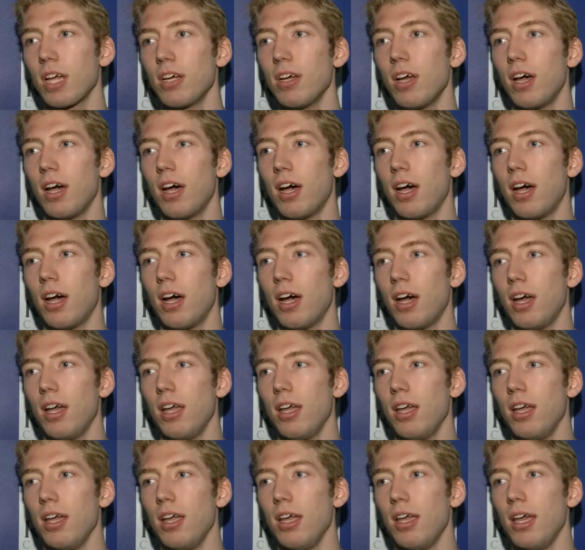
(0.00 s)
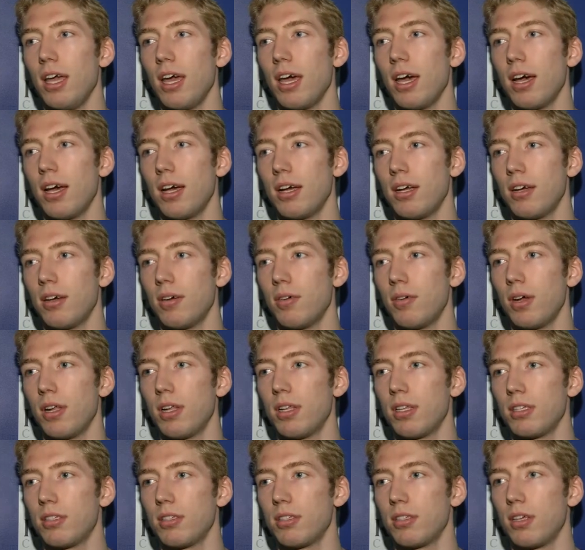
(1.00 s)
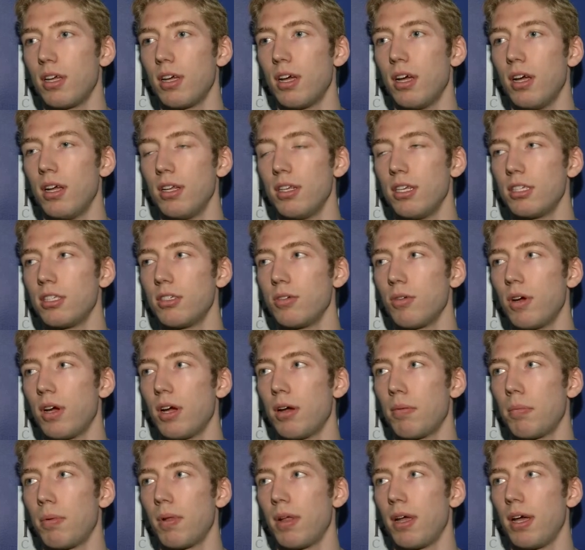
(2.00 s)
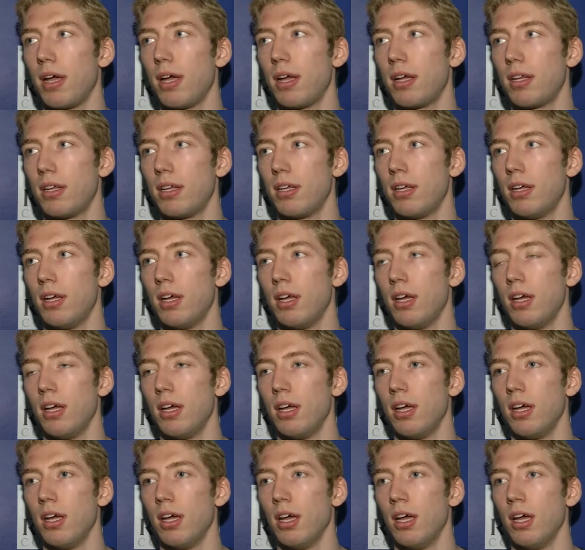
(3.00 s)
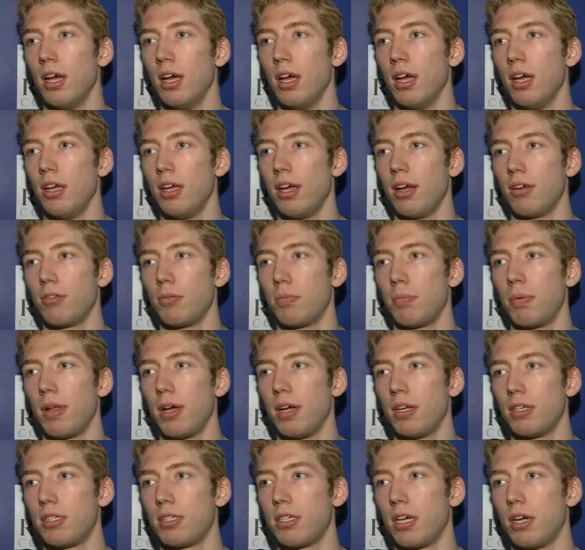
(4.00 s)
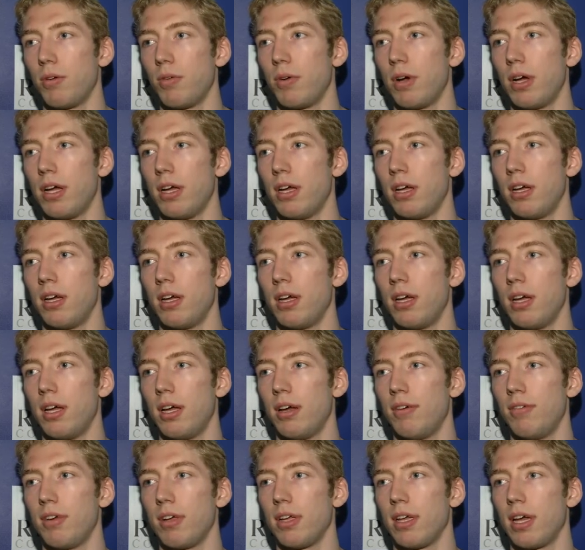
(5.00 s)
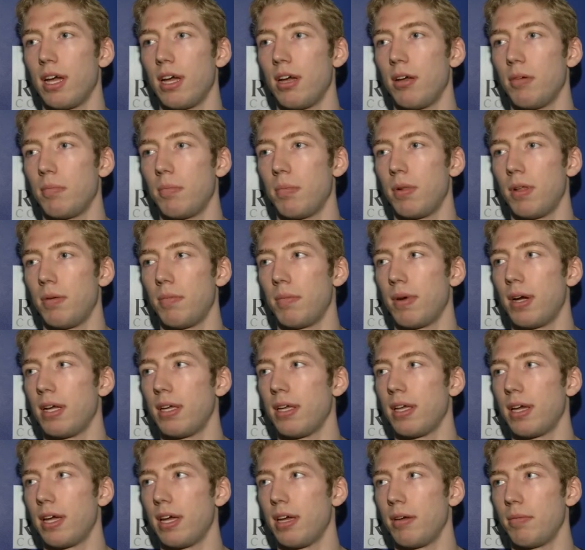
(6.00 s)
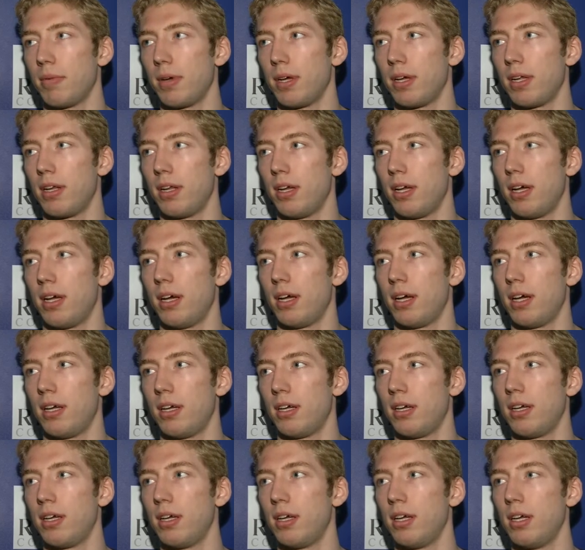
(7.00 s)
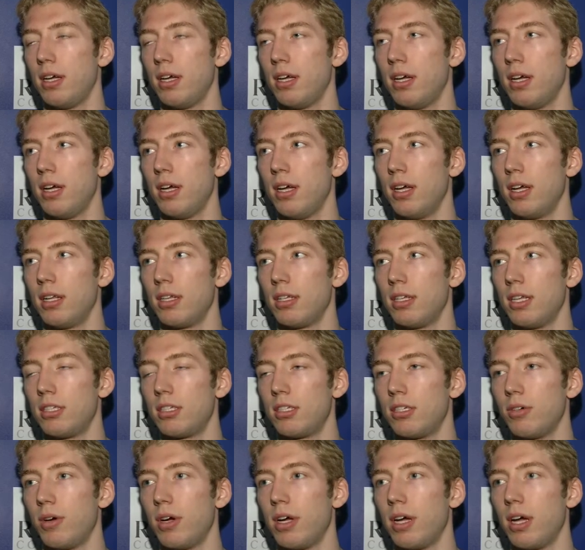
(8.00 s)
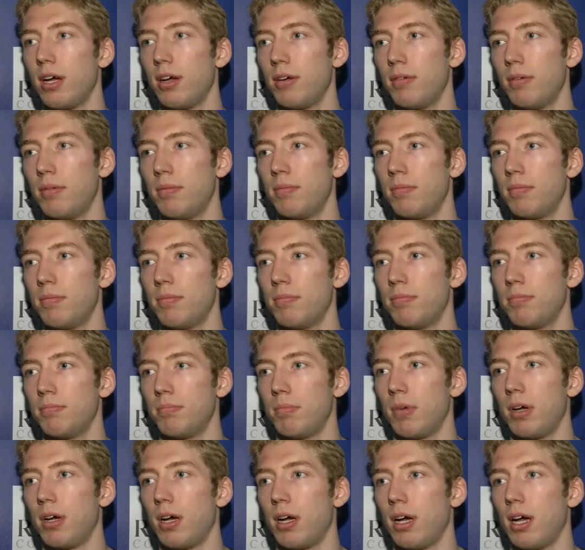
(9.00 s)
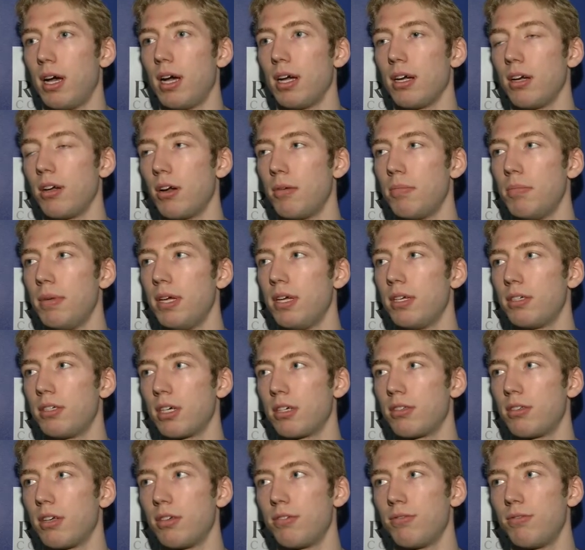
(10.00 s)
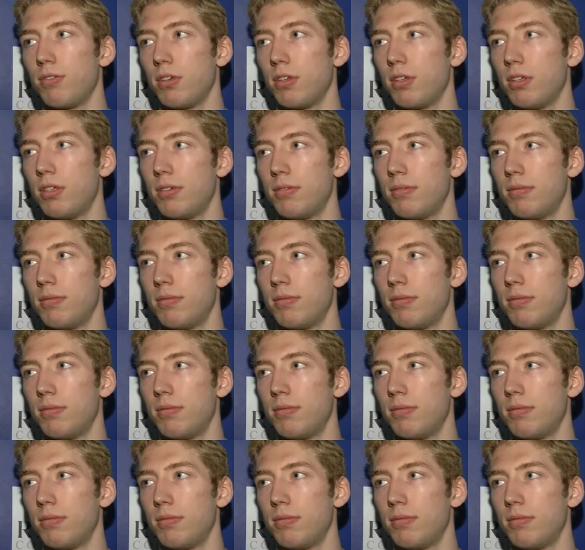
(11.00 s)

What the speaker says: Yeah, well, that's the way I play, and you have to play the same way every game, play my game, and that's the way I'm going to be successful.